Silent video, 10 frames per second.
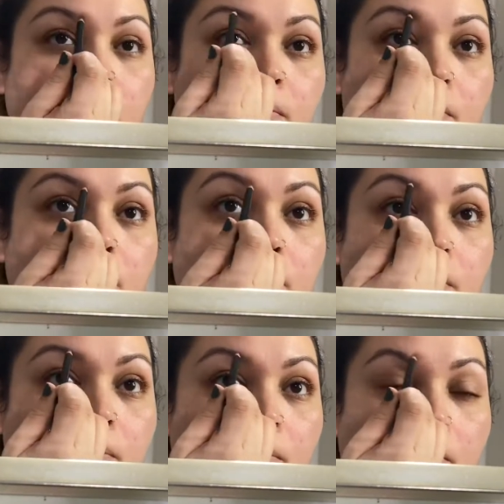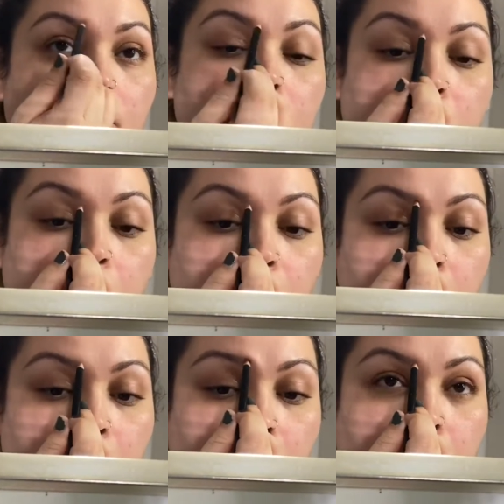As you guys know, I'm not a
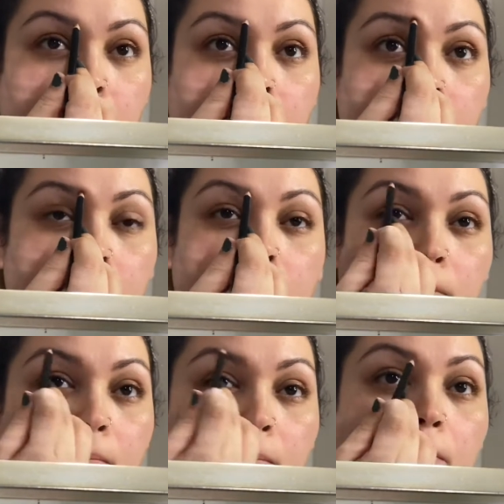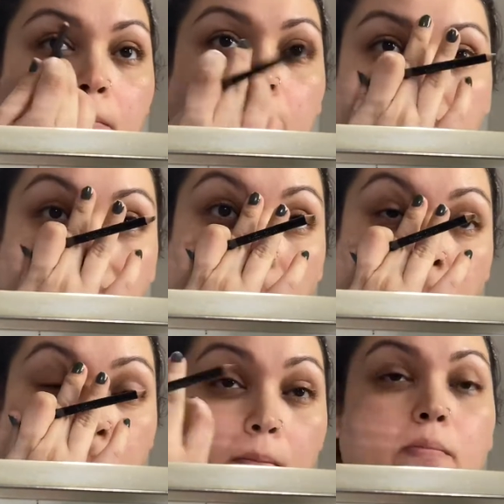perfectionist with my eyebrows, so I just
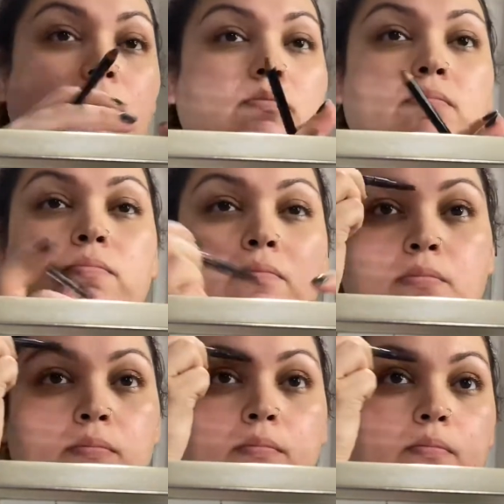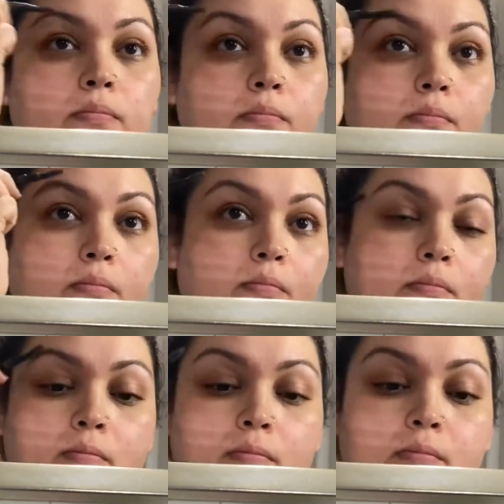use like a medium
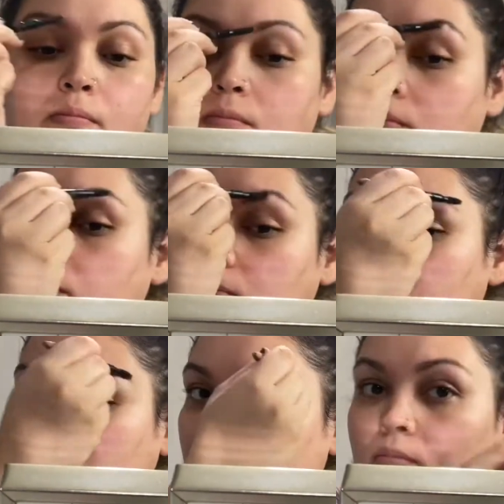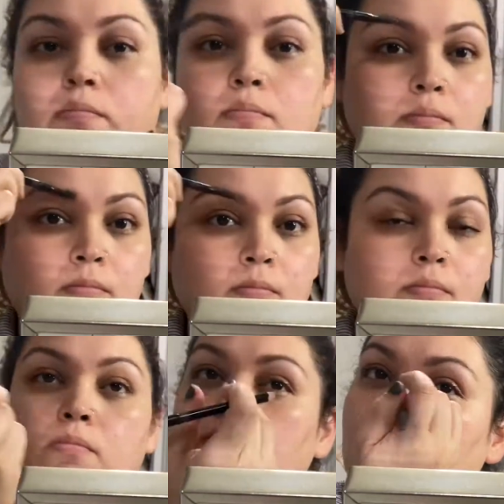brown pencil,
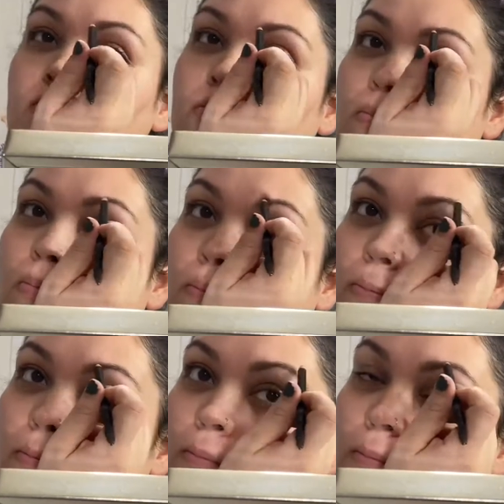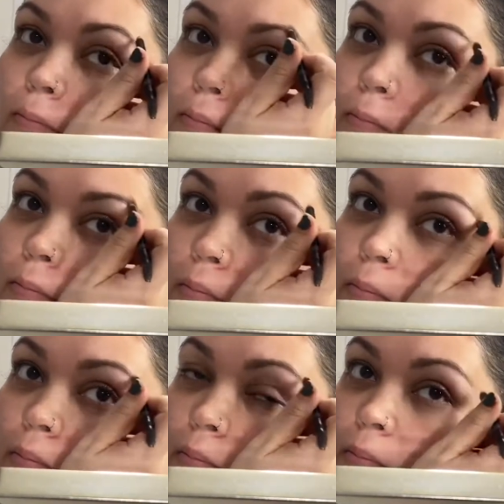and I just use the spoolie
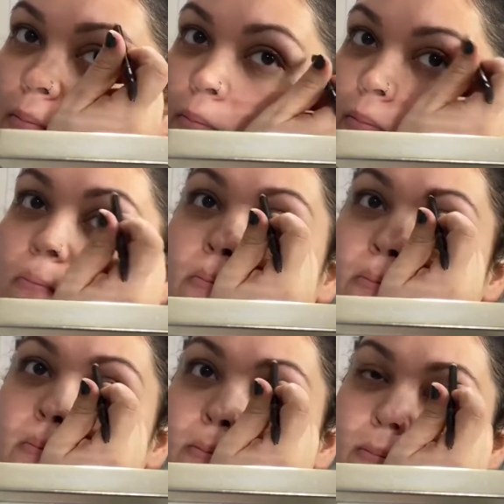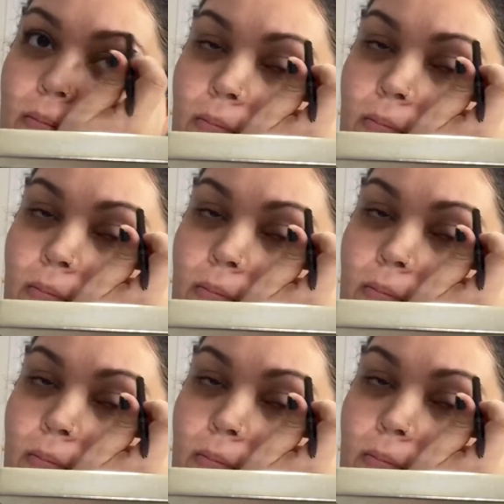part to distribute